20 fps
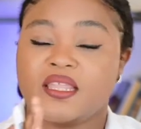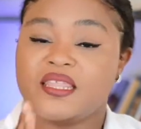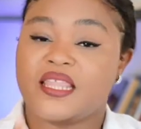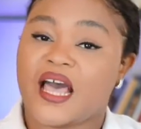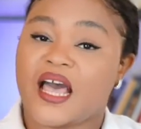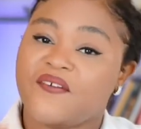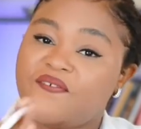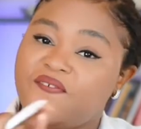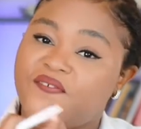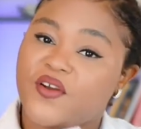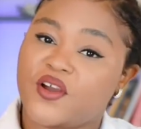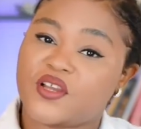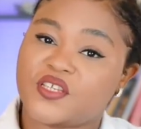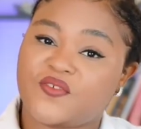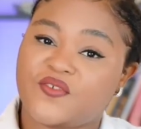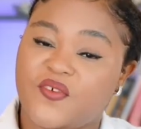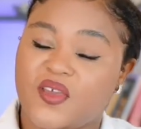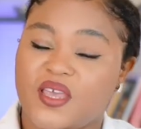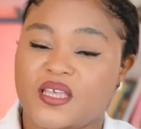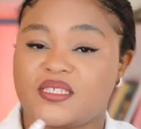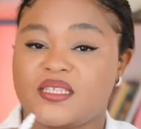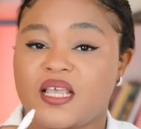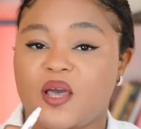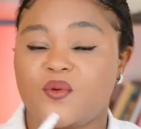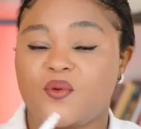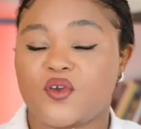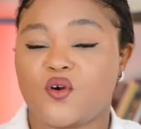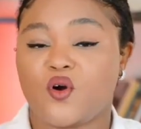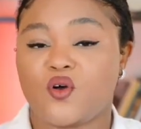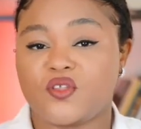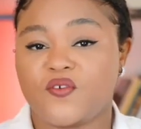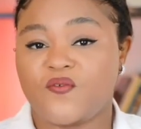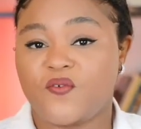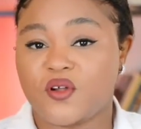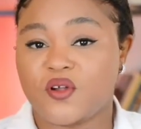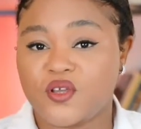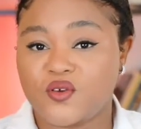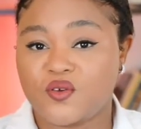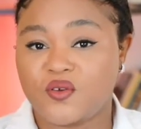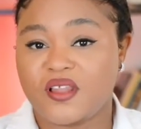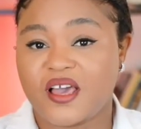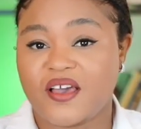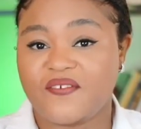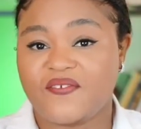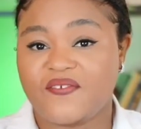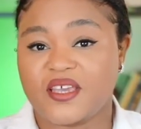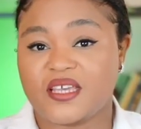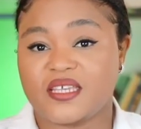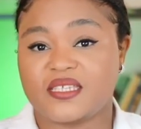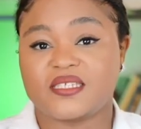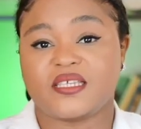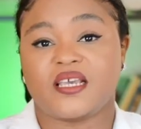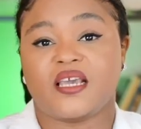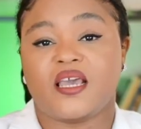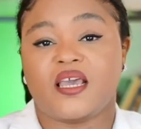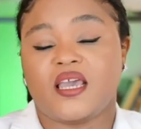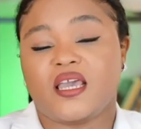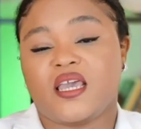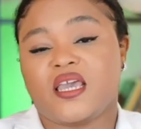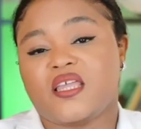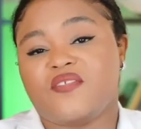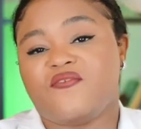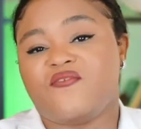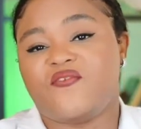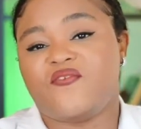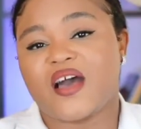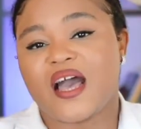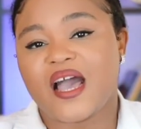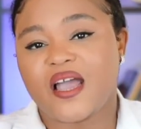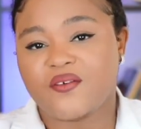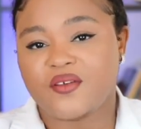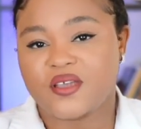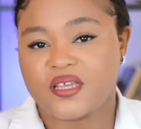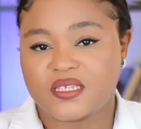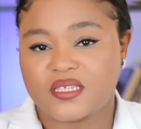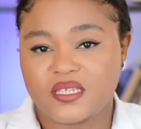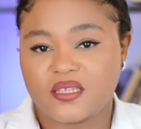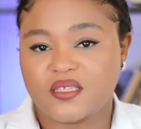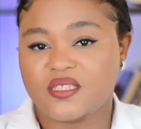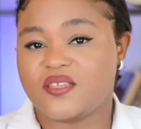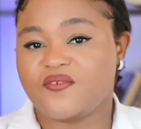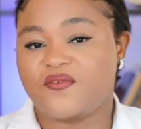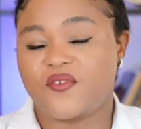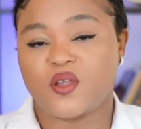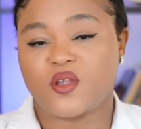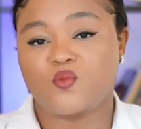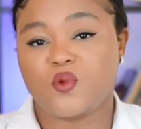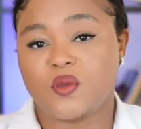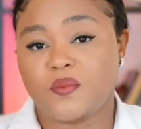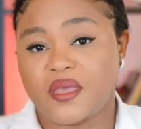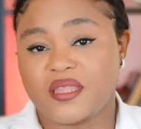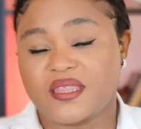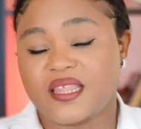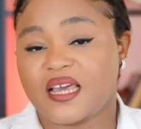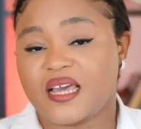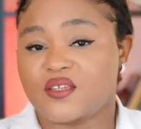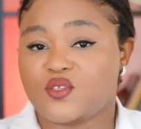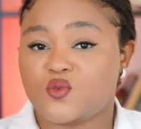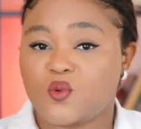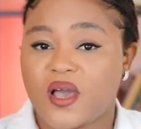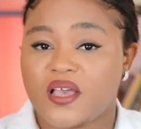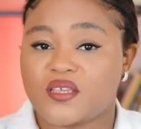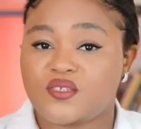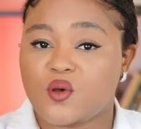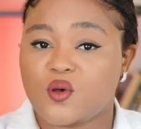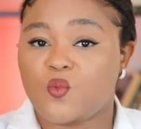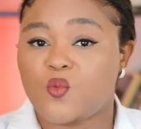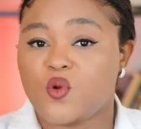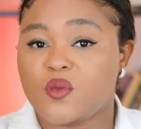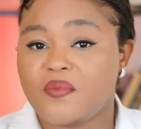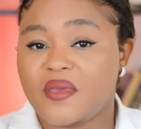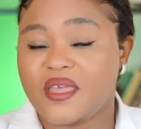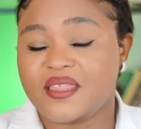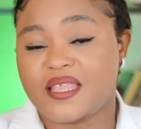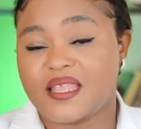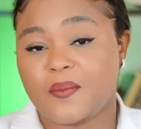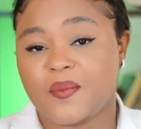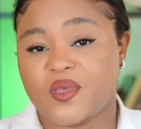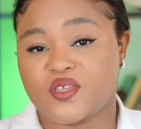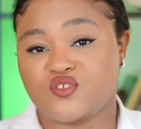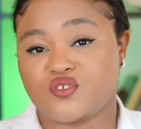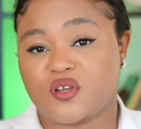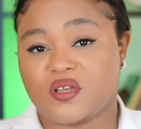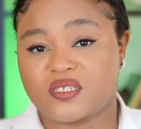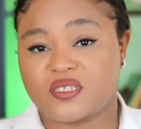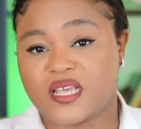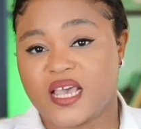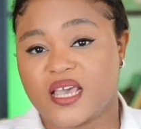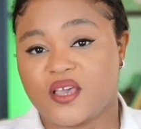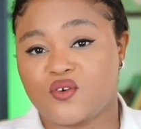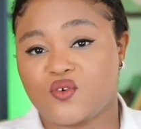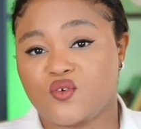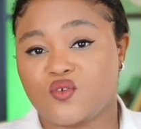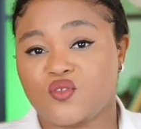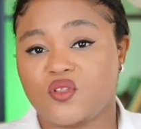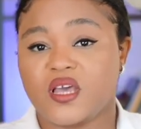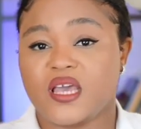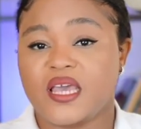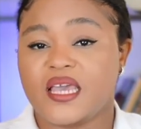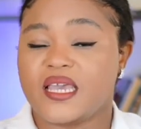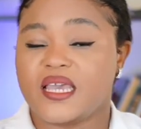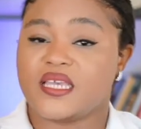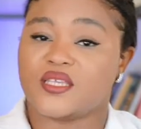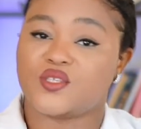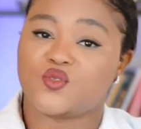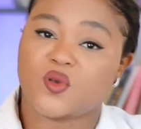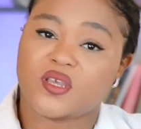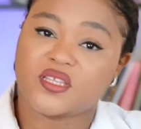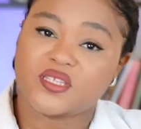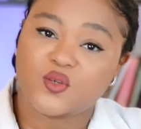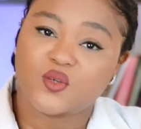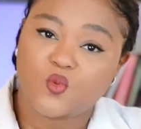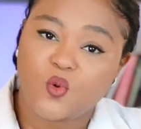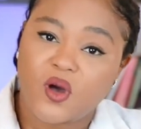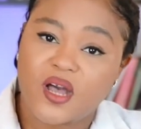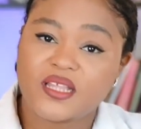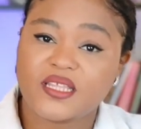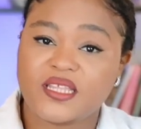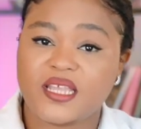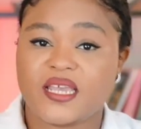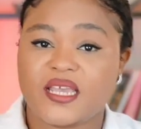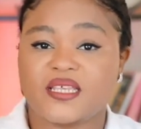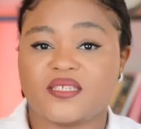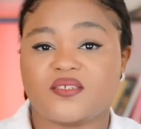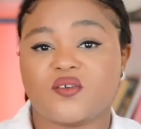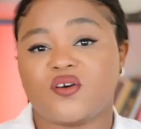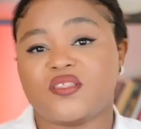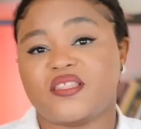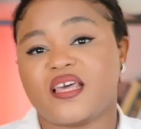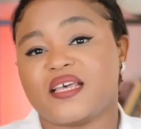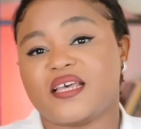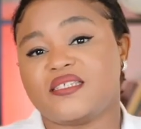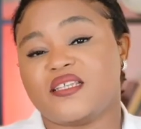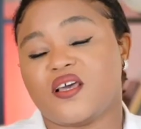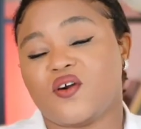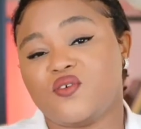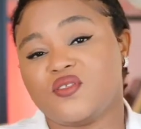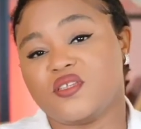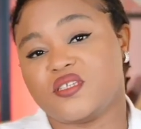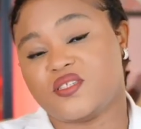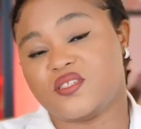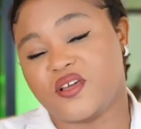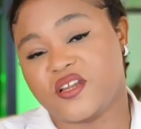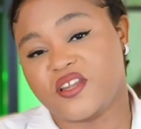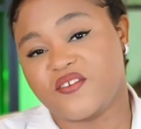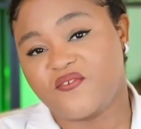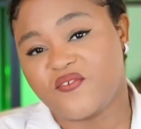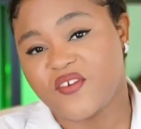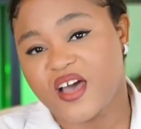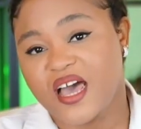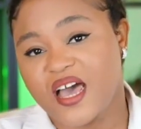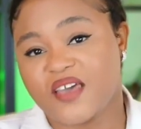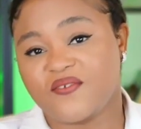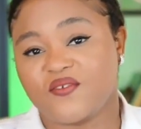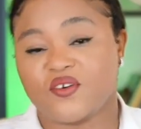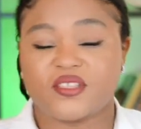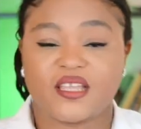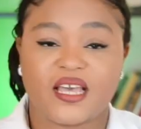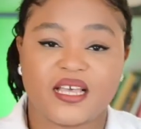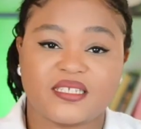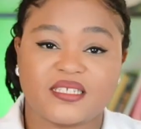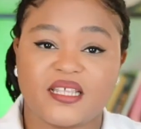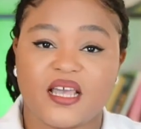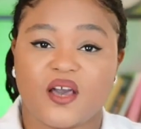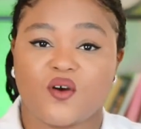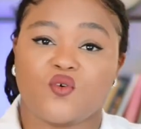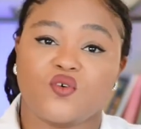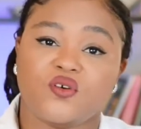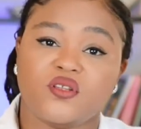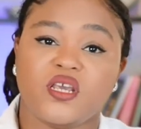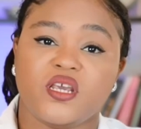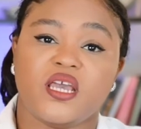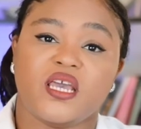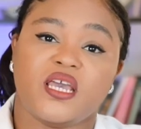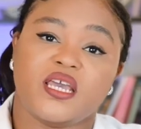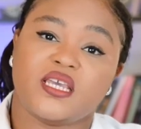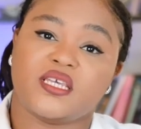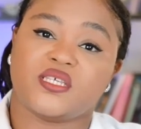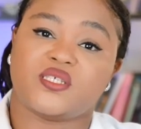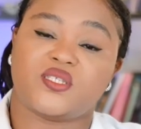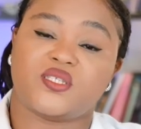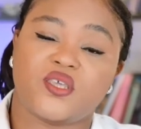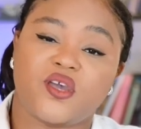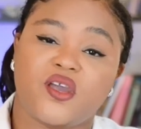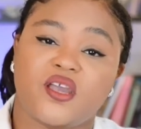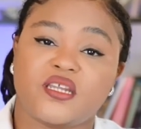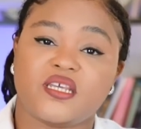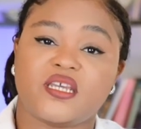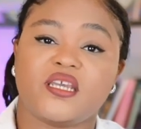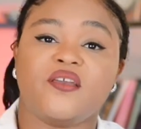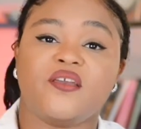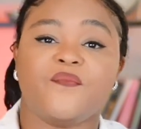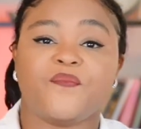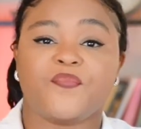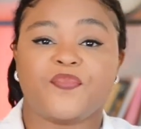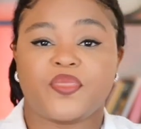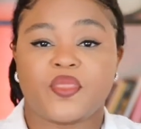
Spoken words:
That first phase that we call the follicular phase, it varies in different women. That is why some women, their menstrual cycle is 21 days, others their own is 35, others their own is 30,